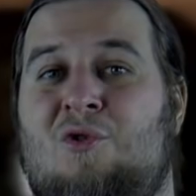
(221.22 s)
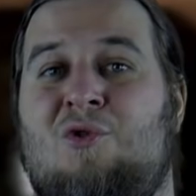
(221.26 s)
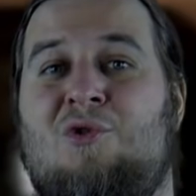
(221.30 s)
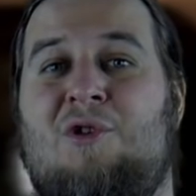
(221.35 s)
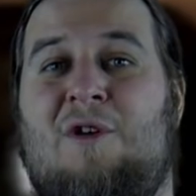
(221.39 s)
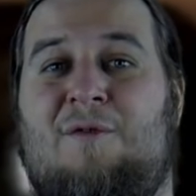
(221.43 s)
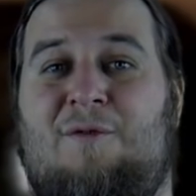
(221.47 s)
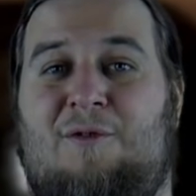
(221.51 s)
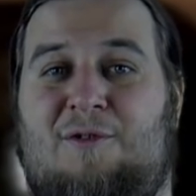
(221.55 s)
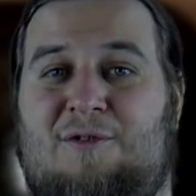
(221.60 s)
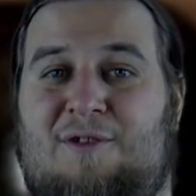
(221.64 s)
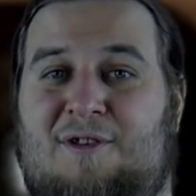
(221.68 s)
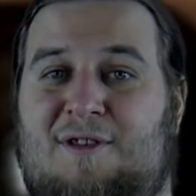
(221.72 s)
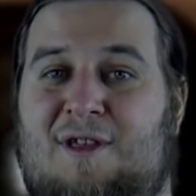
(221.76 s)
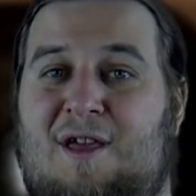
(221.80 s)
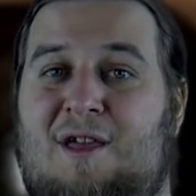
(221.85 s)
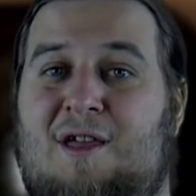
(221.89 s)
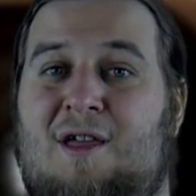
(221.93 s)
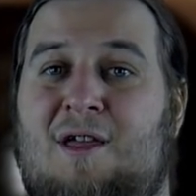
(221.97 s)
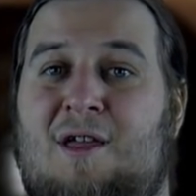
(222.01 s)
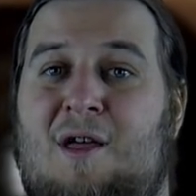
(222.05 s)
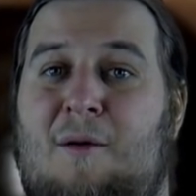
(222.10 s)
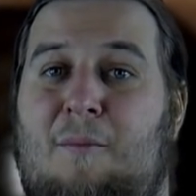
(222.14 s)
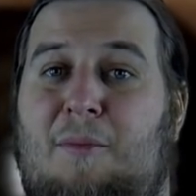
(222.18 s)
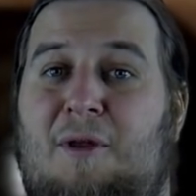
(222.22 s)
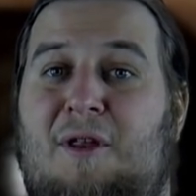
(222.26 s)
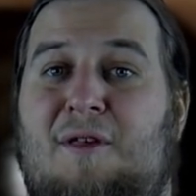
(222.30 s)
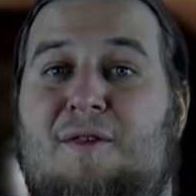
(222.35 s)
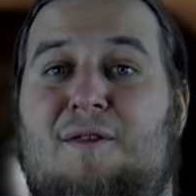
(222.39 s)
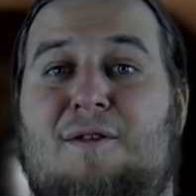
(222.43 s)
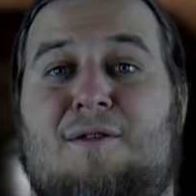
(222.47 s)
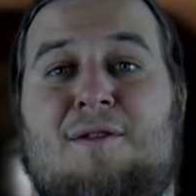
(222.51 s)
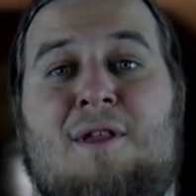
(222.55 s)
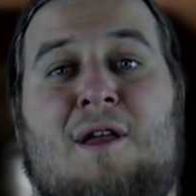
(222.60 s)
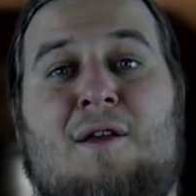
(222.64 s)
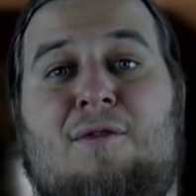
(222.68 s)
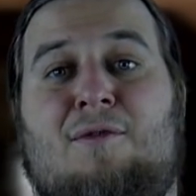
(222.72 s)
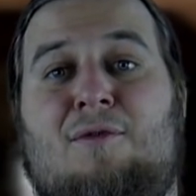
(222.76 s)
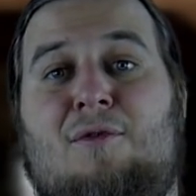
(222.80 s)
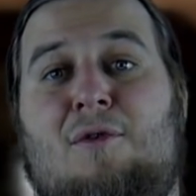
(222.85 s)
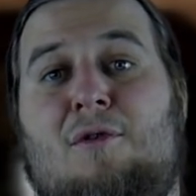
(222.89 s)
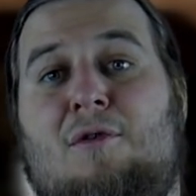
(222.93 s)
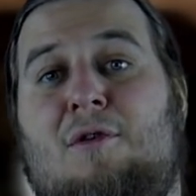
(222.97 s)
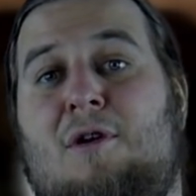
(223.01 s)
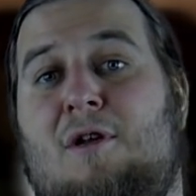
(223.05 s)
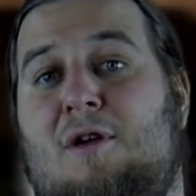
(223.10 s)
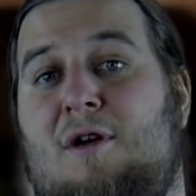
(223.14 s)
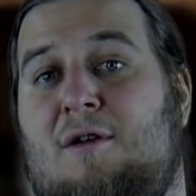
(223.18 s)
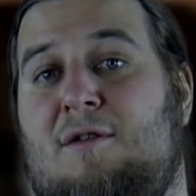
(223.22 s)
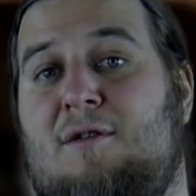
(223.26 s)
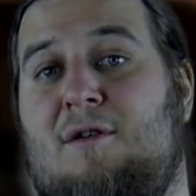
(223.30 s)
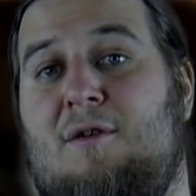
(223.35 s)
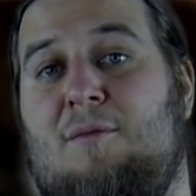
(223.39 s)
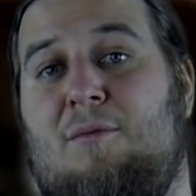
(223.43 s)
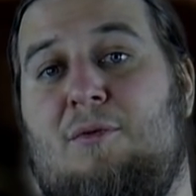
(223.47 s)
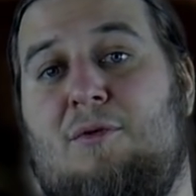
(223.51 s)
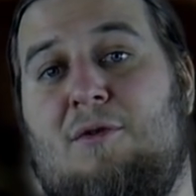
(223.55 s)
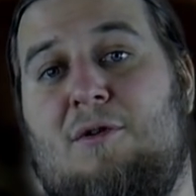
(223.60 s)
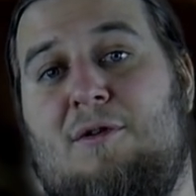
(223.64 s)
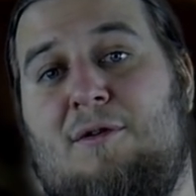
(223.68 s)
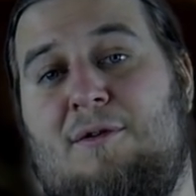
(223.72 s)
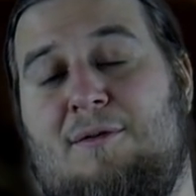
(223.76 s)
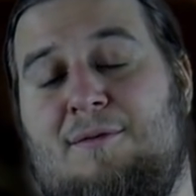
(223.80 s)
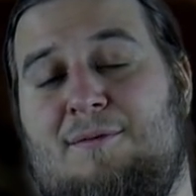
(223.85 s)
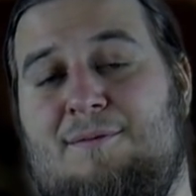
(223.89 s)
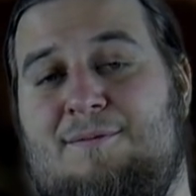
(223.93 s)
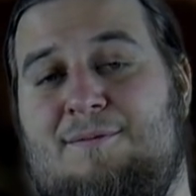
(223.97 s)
Shuffle the deck and place it next to your character board.